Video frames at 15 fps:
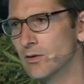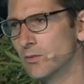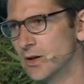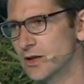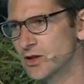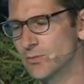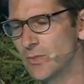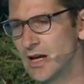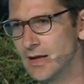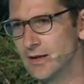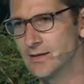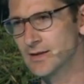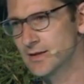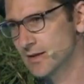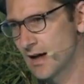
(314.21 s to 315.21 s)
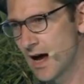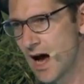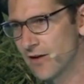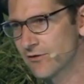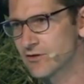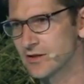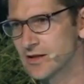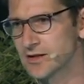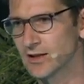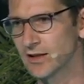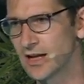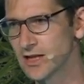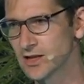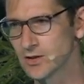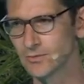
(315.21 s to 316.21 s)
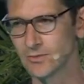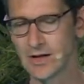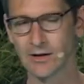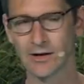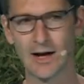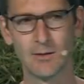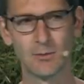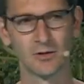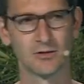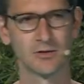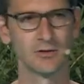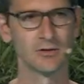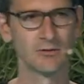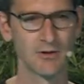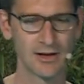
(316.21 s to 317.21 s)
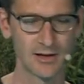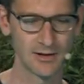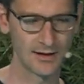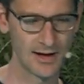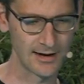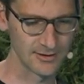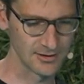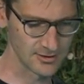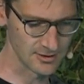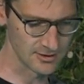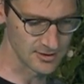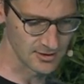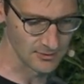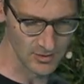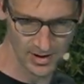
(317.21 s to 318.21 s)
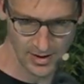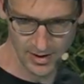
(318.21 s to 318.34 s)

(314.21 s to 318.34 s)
which means after installation, we are able to grid connect the system